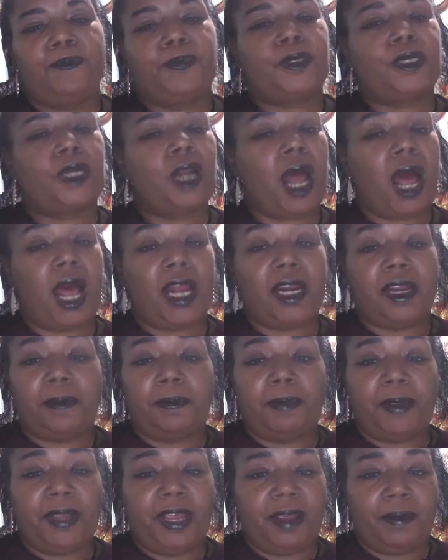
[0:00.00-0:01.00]

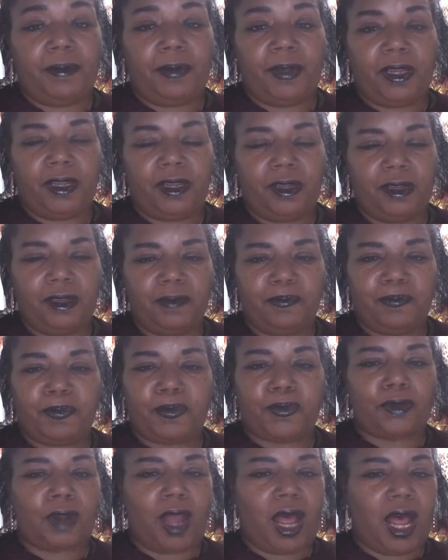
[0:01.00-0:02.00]
Prada, baby.
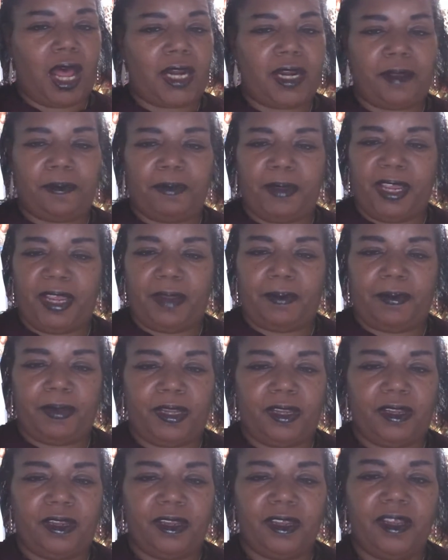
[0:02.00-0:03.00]
Prada,
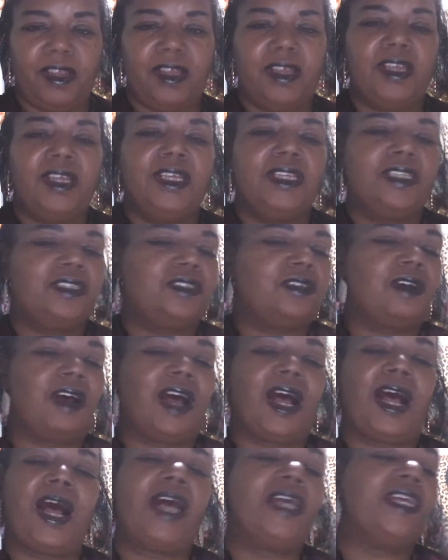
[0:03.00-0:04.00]
baby. So
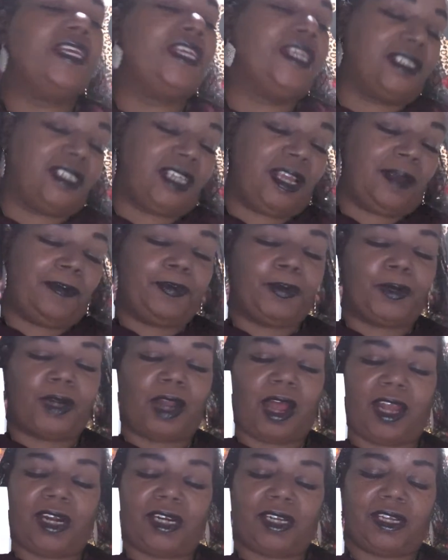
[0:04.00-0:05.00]
he said
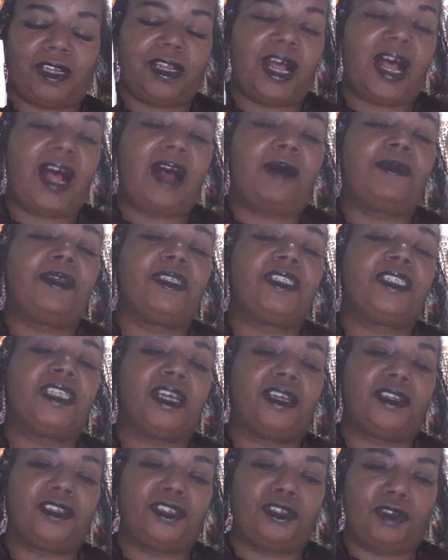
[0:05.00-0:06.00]
Prada. I'ma
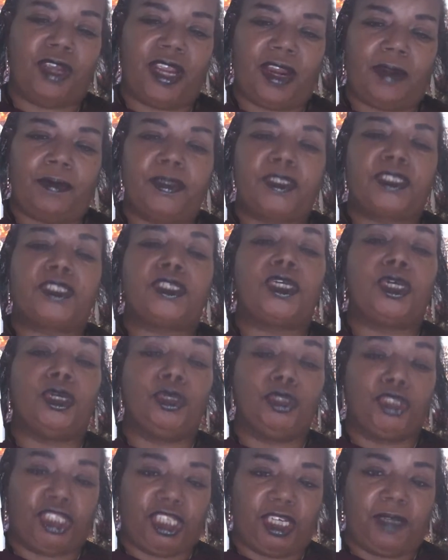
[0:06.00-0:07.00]
tell you, Aries,
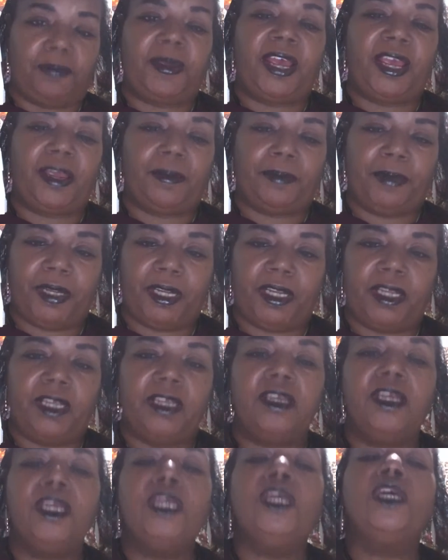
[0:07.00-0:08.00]
Gucci,
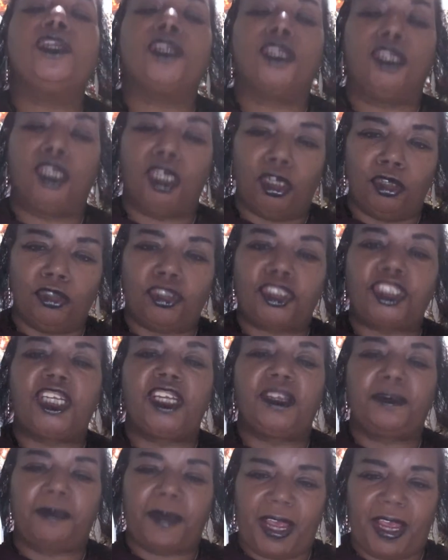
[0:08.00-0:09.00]
baby.
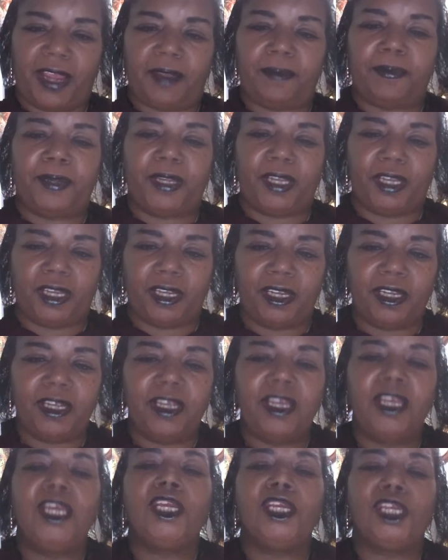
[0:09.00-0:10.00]
Gucci, baby.
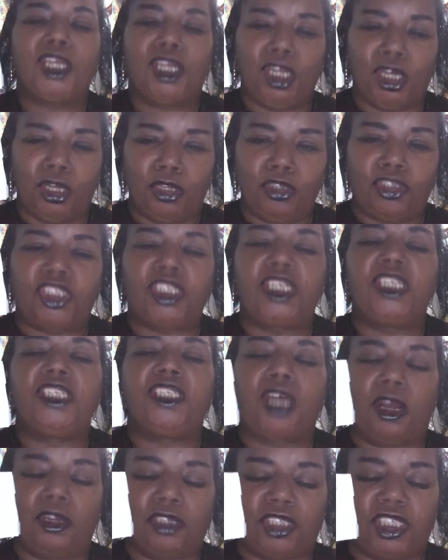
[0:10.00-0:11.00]
Gucci,
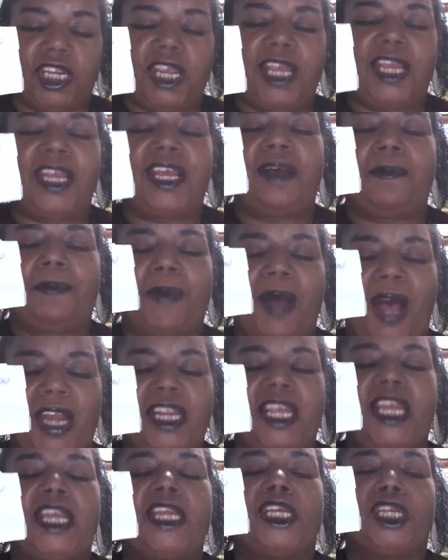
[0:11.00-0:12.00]
Dolce and
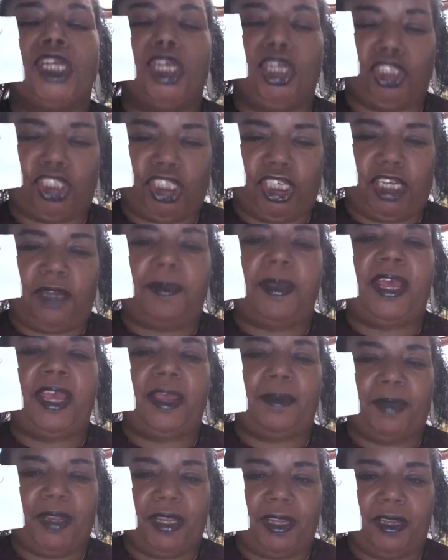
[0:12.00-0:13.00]
Gabbana and Gucci,
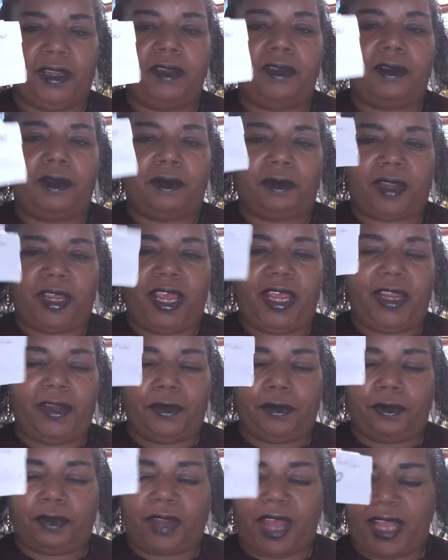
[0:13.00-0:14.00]
baby. Okay,
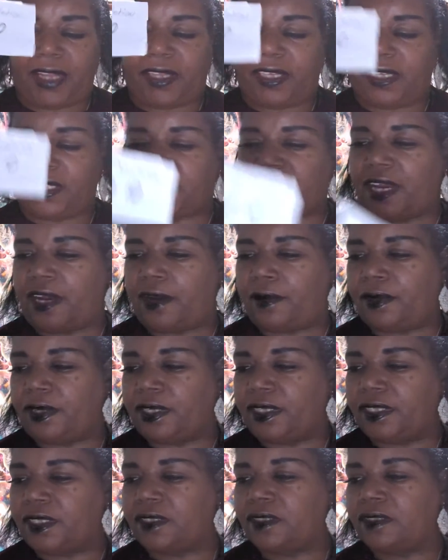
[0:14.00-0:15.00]
you got this,
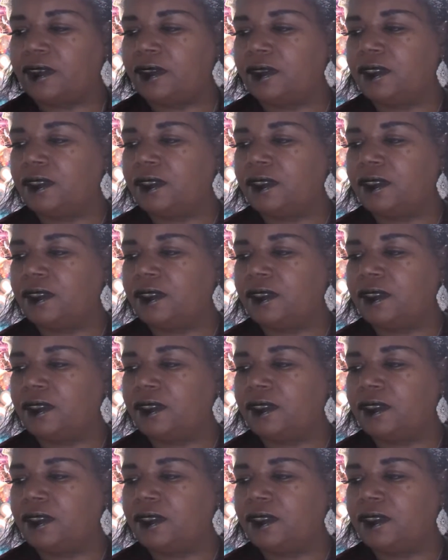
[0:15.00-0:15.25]
Aries.